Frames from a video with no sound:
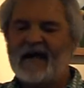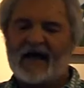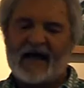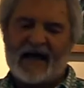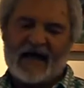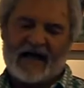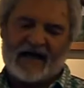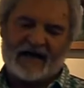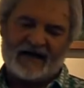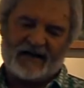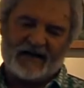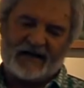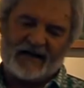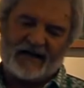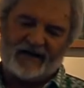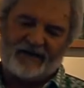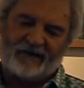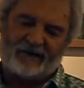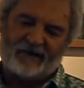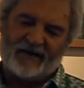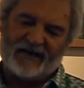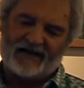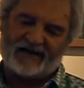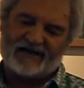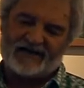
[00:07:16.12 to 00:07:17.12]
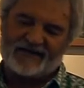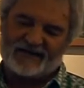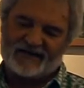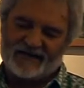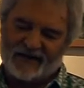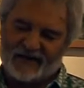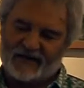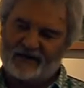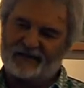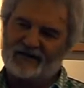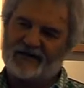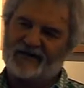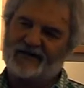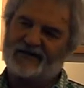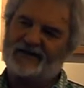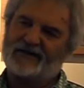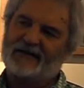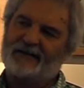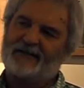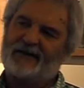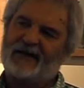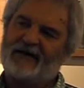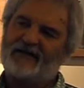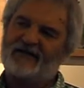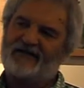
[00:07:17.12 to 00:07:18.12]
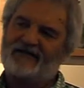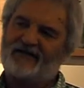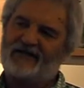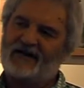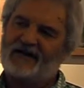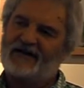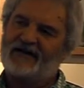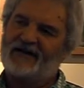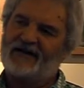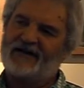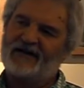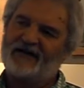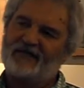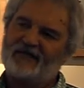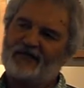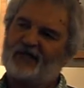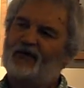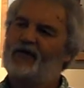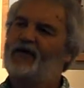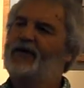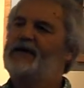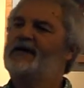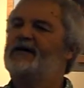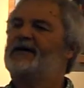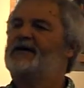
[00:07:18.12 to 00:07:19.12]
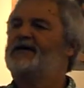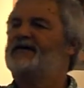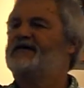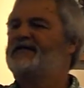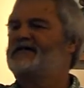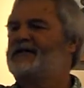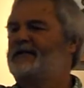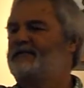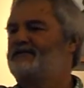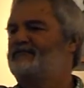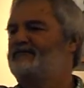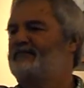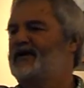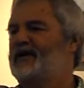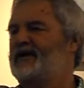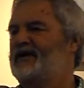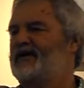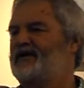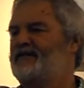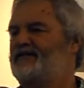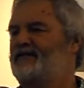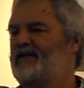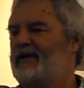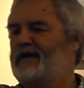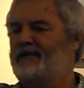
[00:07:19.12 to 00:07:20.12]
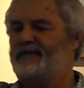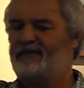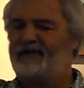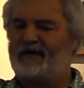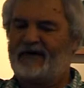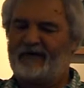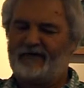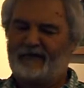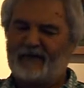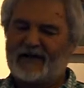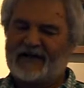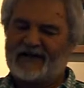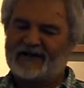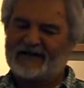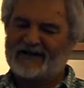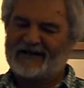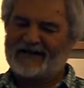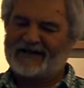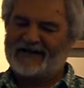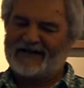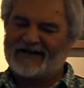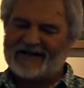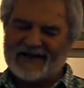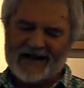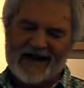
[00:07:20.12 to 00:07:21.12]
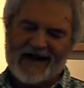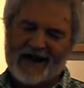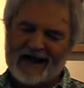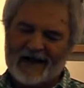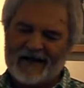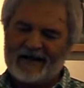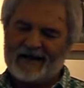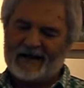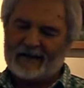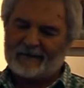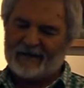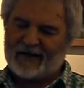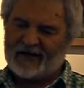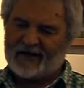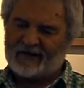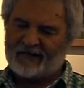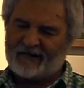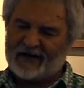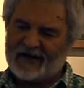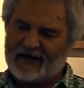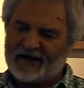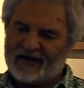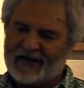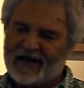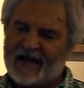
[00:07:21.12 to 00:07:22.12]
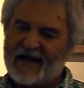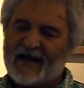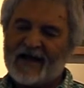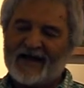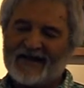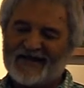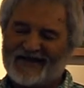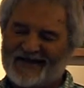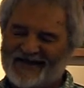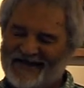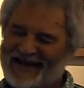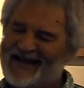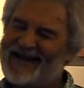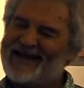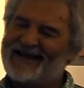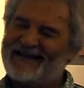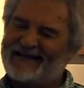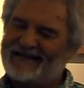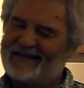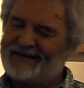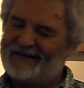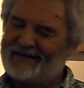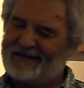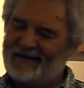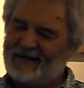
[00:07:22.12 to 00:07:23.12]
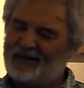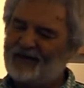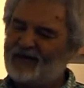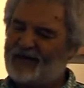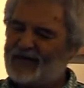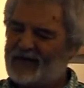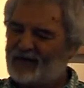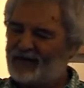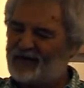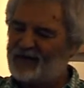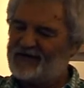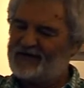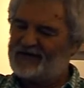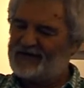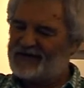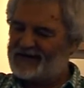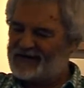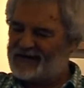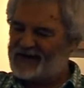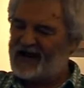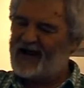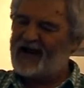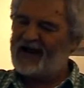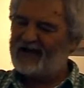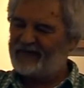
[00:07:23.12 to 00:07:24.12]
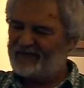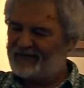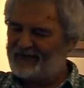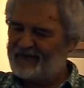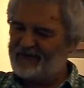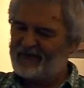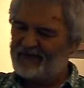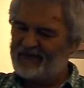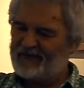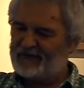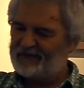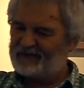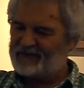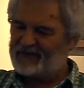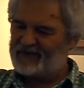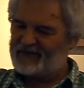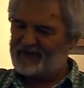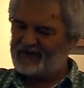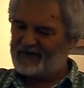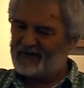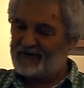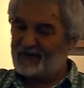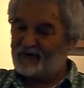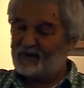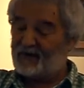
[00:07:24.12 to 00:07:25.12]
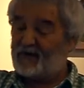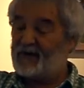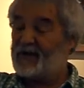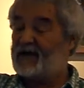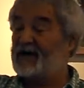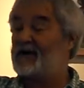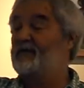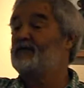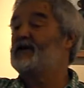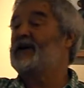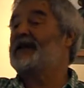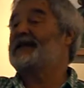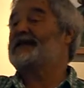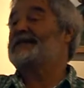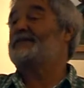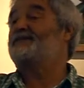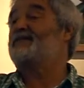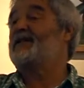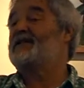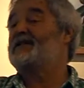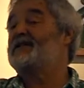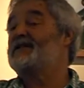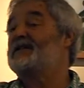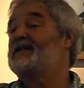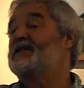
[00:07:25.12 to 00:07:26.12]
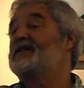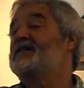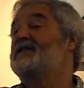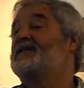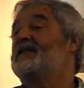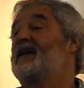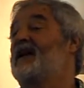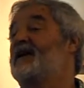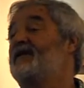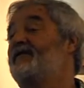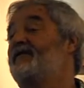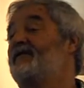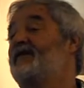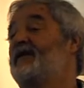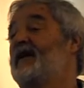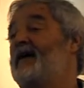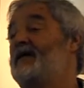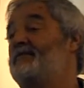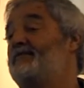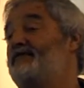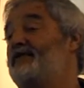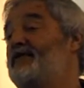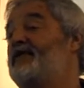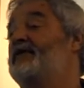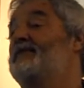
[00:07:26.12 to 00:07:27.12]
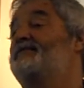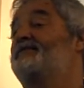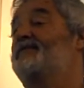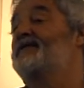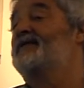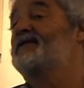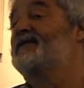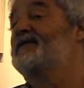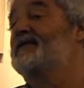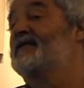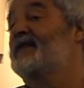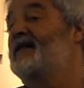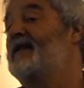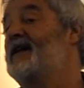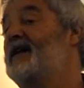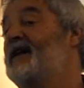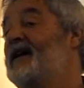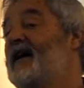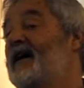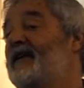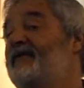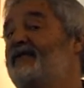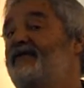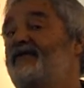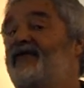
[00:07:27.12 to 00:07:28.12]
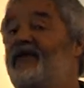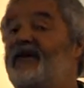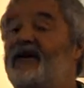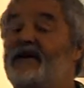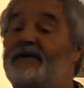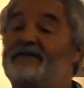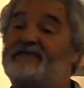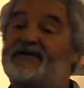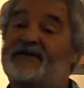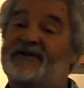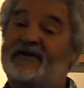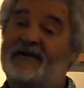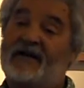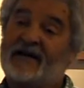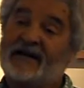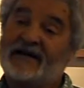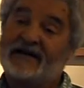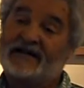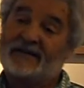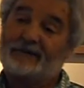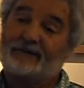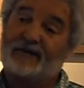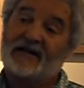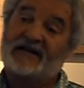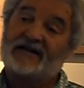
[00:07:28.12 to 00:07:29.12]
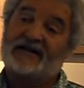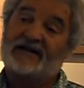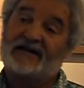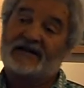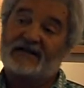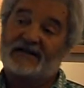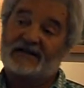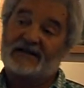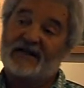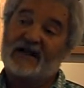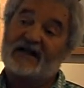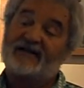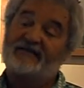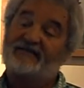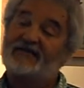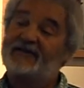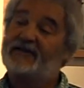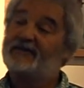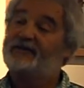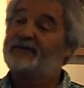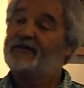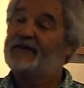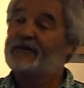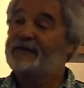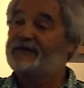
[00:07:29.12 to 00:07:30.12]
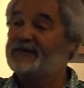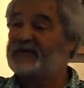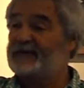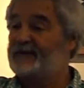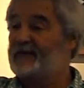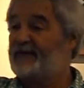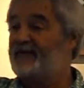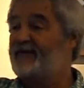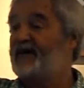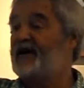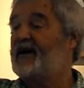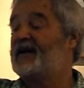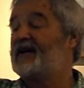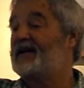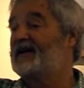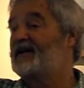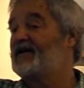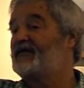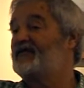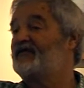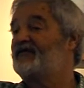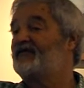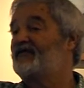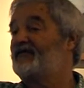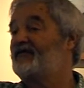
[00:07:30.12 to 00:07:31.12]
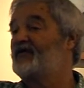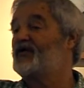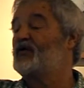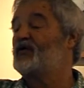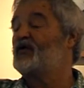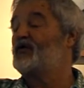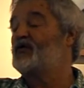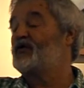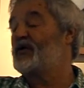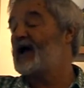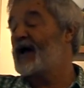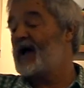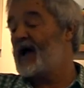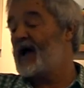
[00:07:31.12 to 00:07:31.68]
And if we are serious about feeding the world, 7 billion people, if we actually care about that, then we would design farms that were expressly designed for that purpose. And farms that are expressly designed for the purpose of providing good food